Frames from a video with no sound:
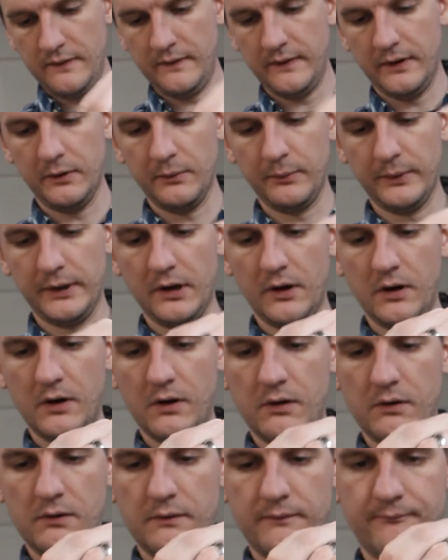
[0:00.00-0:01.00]
There we
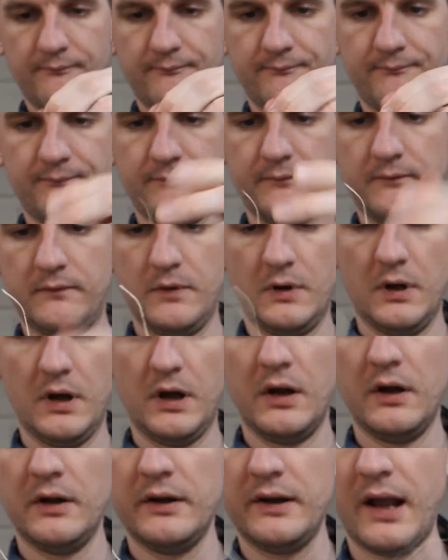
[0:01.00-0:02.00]
go.
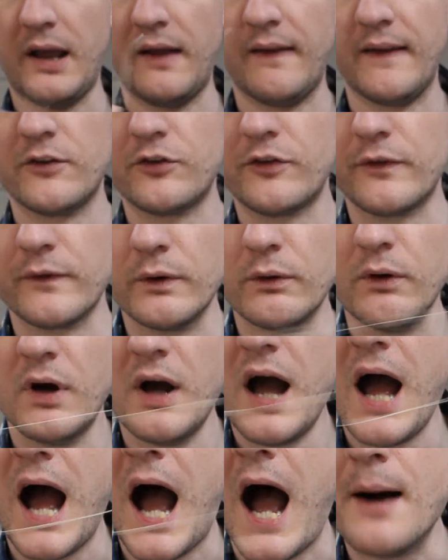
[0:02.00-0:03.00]
Okay, that's through.
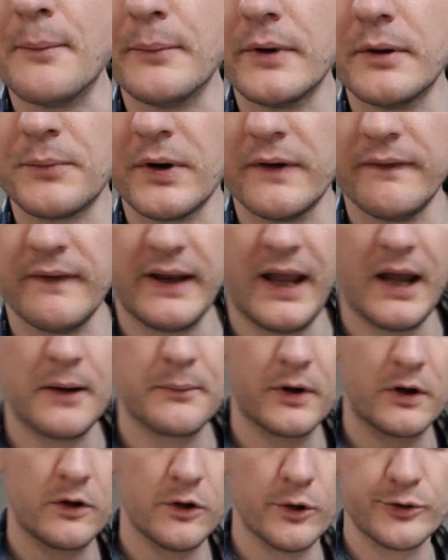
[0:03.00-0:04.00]
I'm gonna bring the
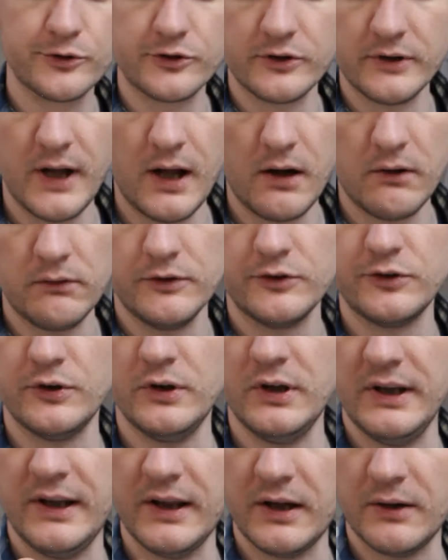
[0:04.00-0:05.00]
camera closer now so you
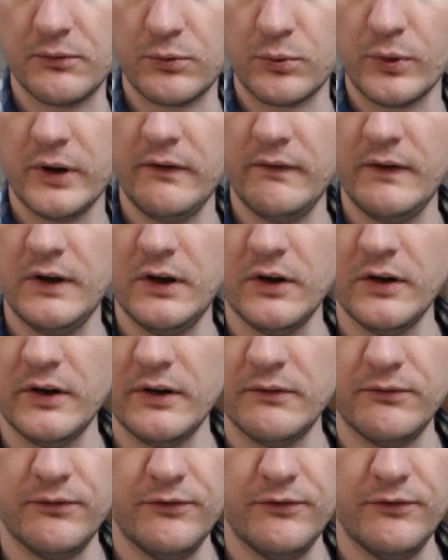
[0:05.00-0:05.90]
can get a really good